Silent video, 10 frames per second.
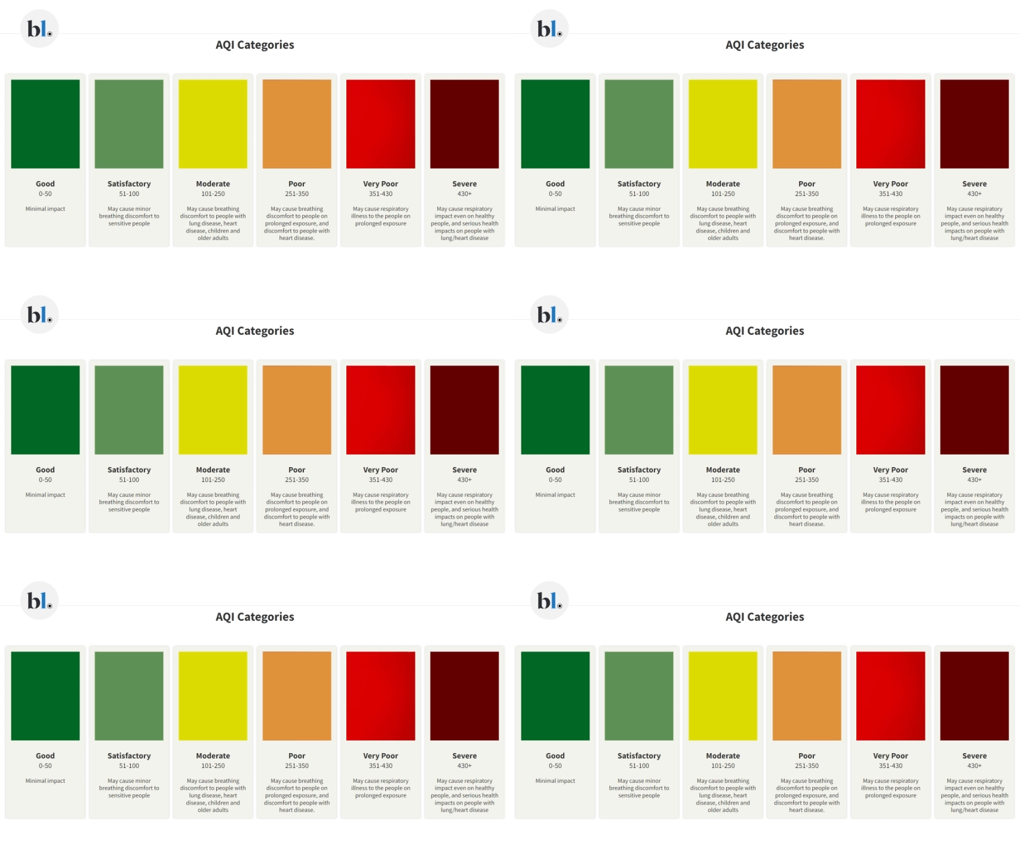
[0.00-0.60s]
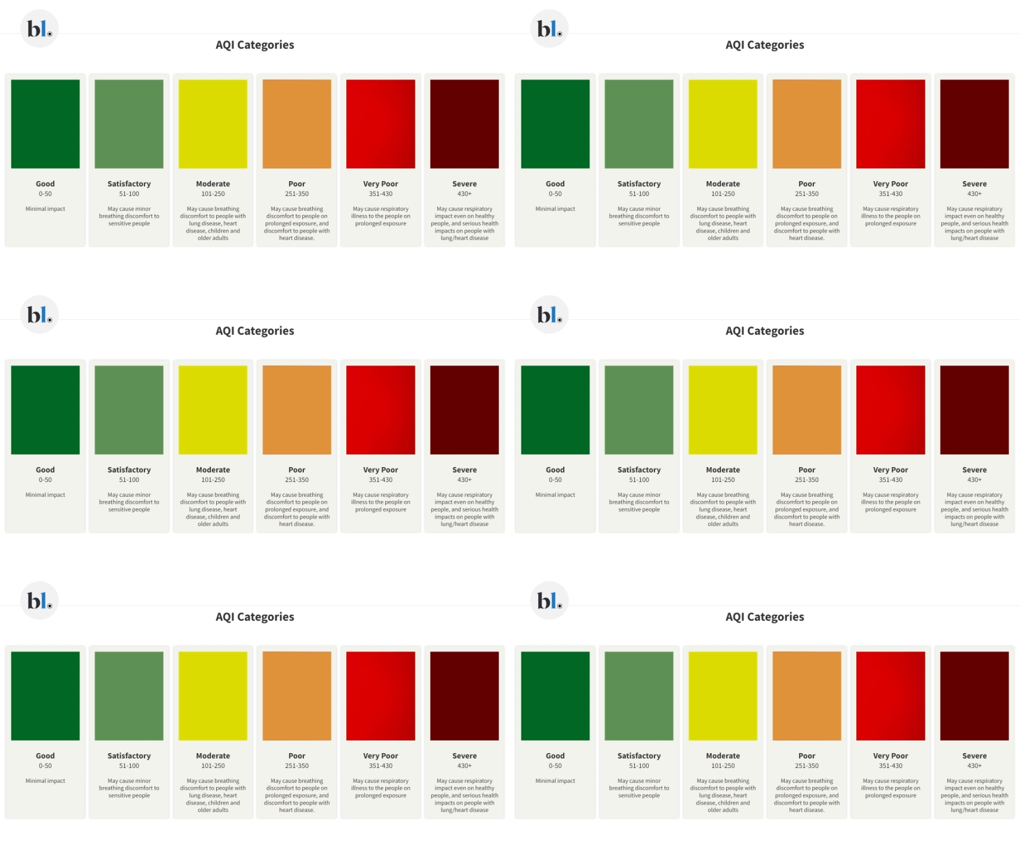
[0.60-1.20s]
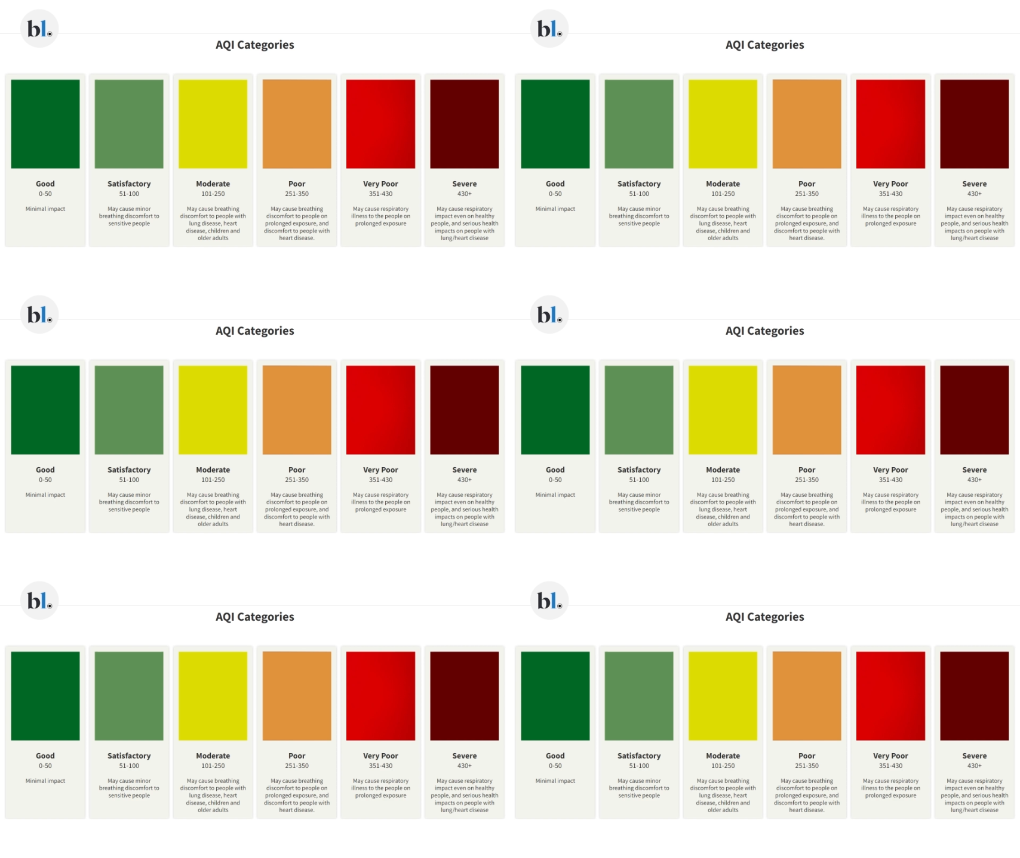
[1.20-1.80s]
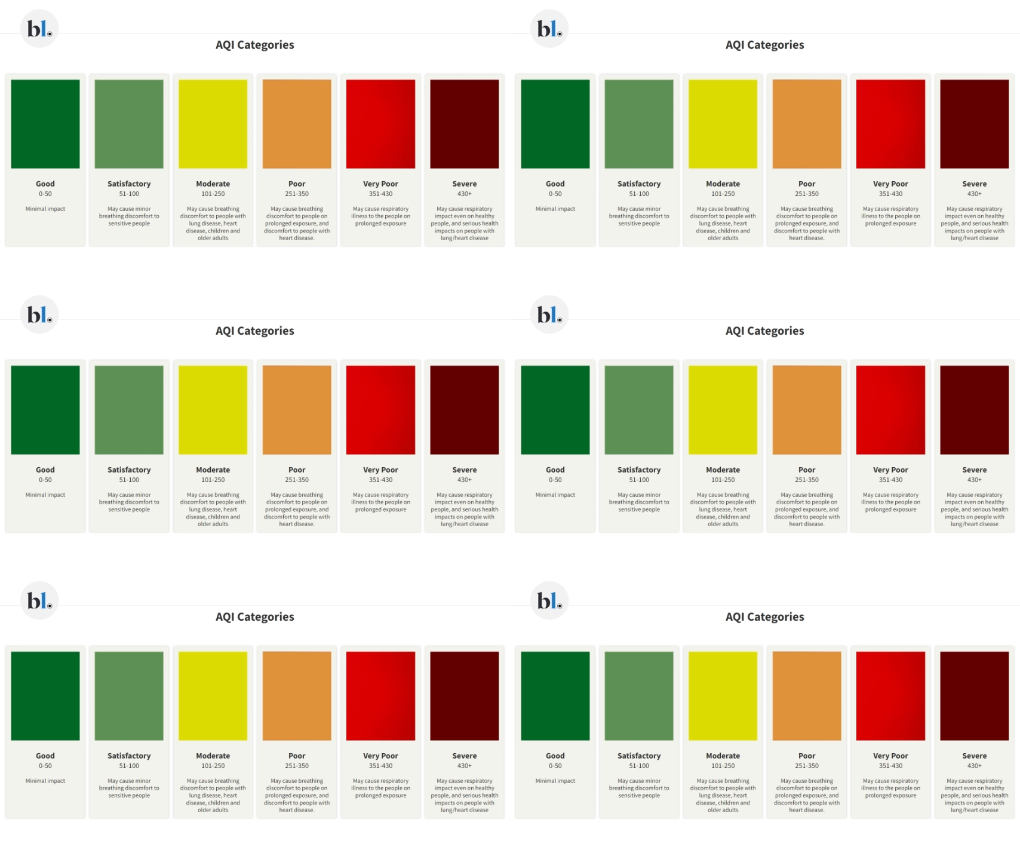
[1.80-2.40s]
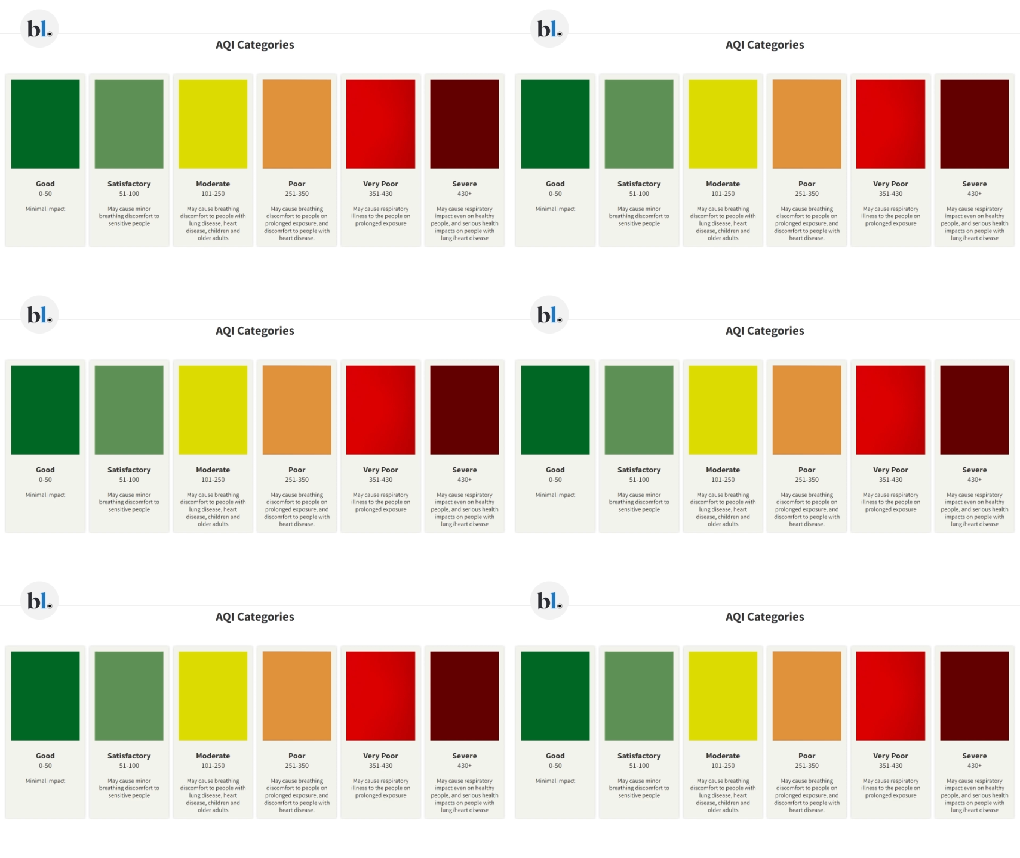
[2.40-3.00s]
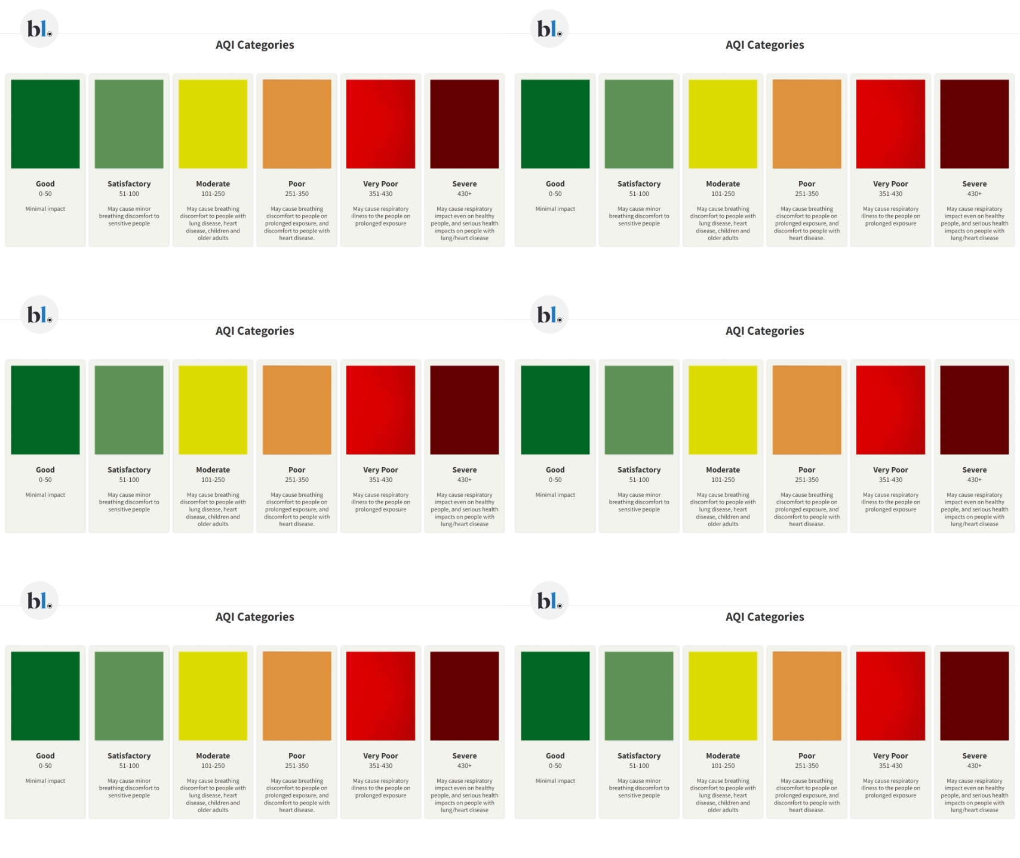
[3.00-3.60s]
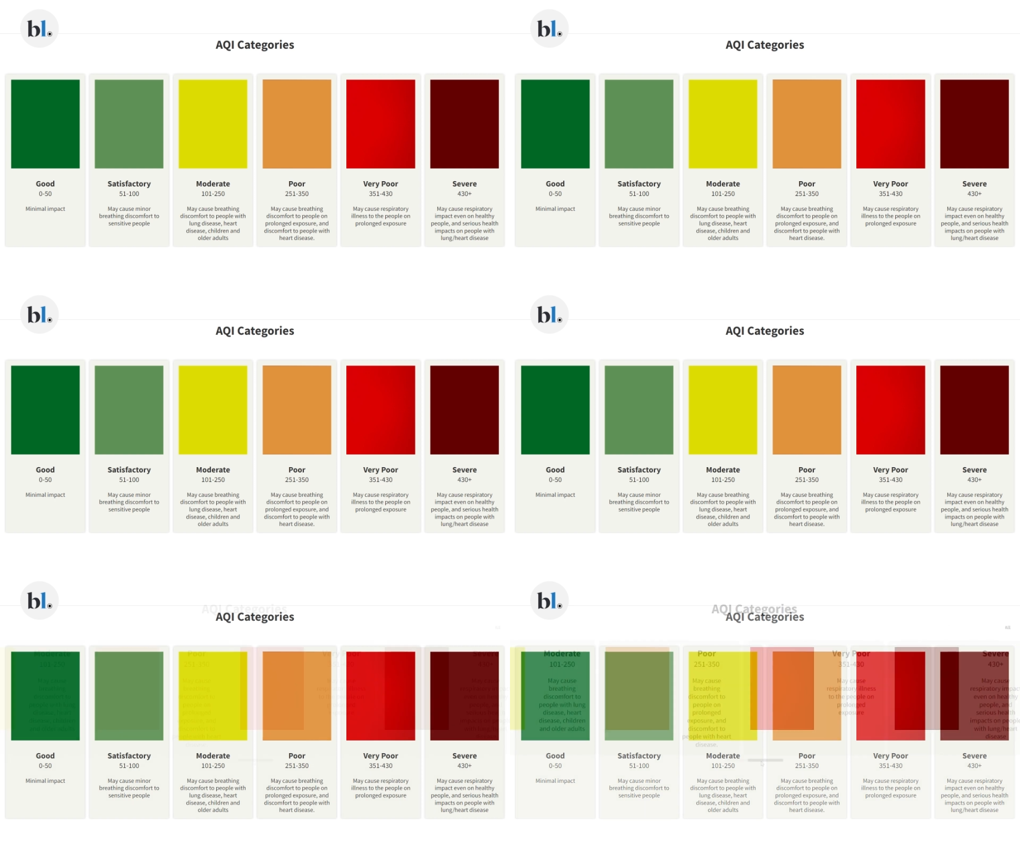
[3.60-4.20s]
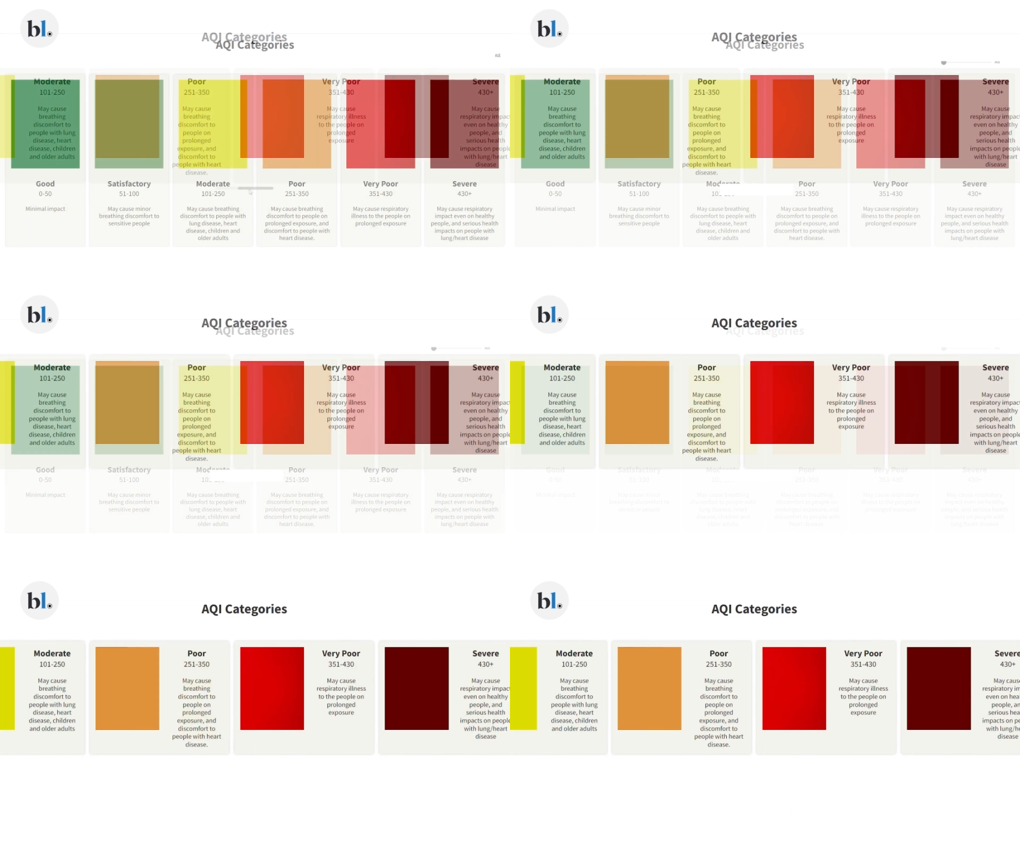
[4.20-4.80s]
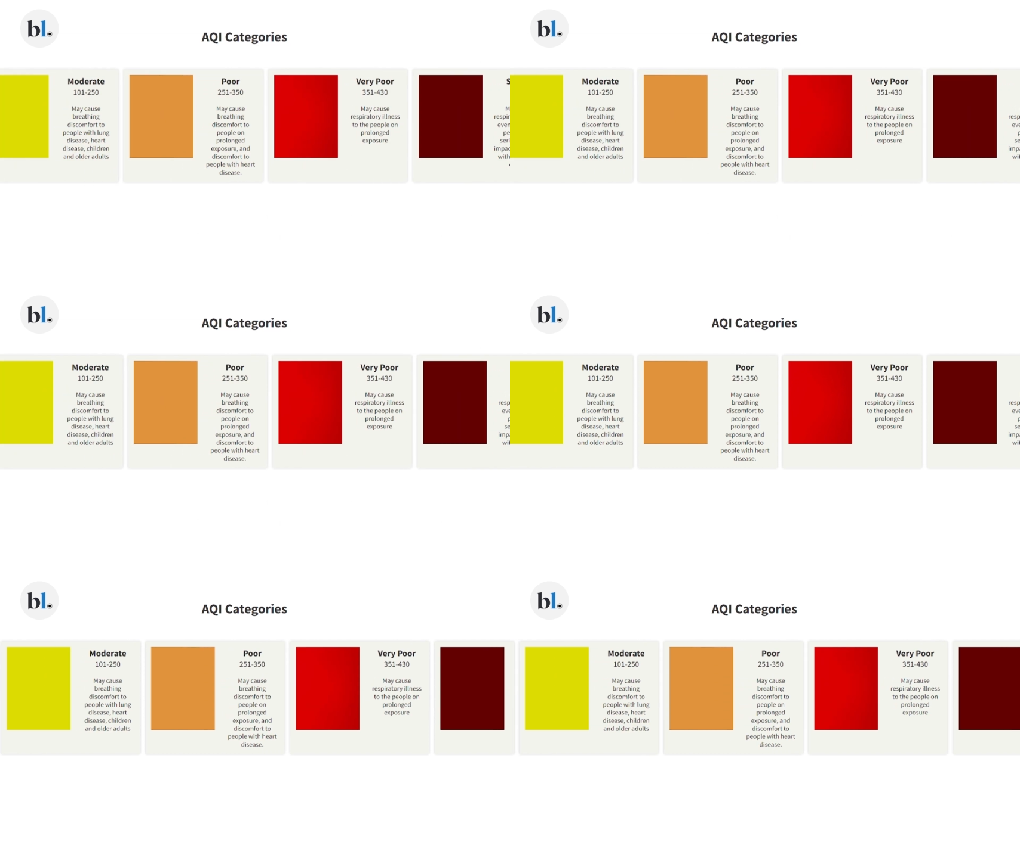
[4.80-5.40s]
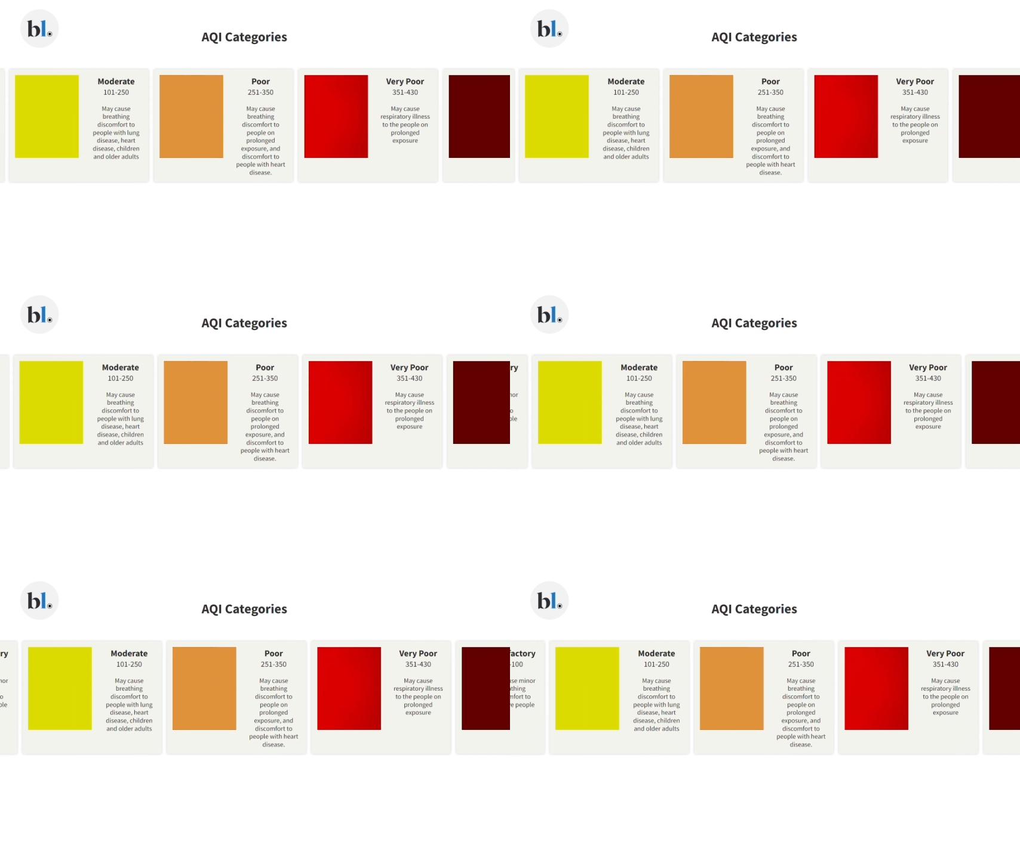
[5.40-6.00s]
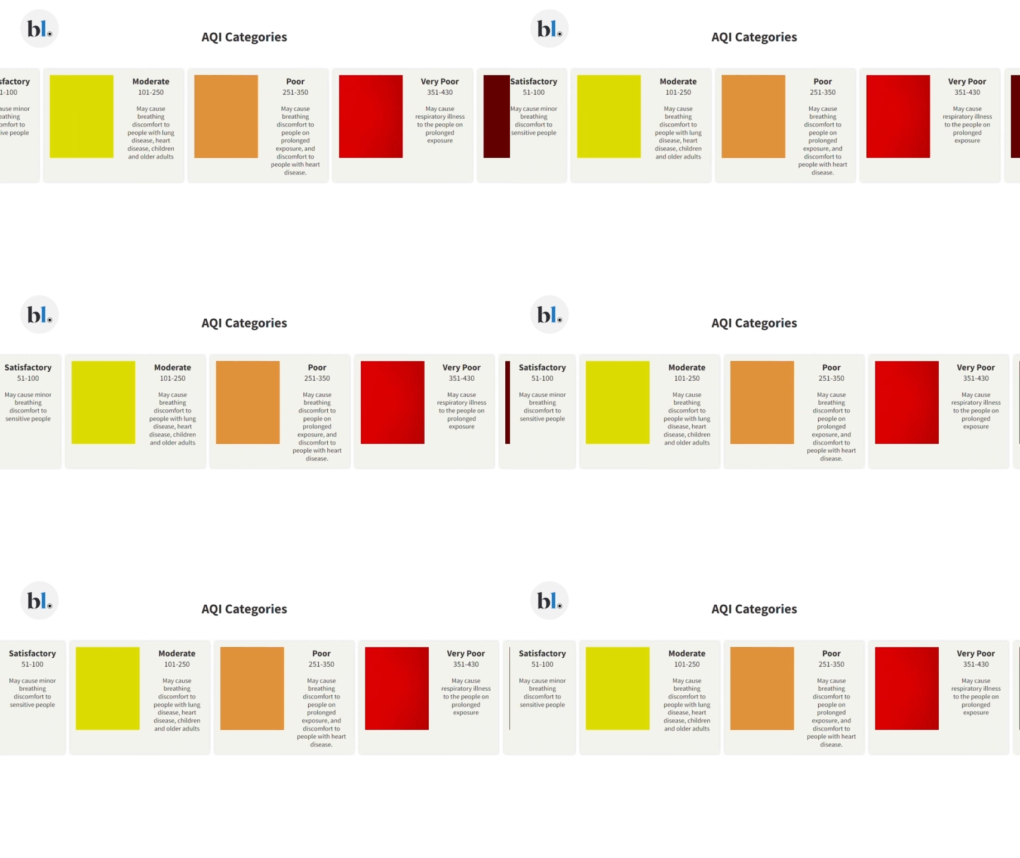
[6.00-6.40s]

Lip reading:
No face is visible, so there are no lips to read.